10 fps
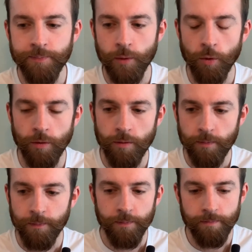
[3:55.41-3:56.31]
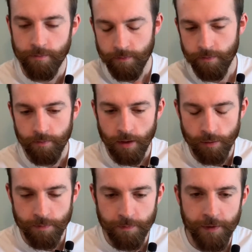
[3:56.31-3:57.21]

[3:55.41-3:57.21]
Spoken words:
or I was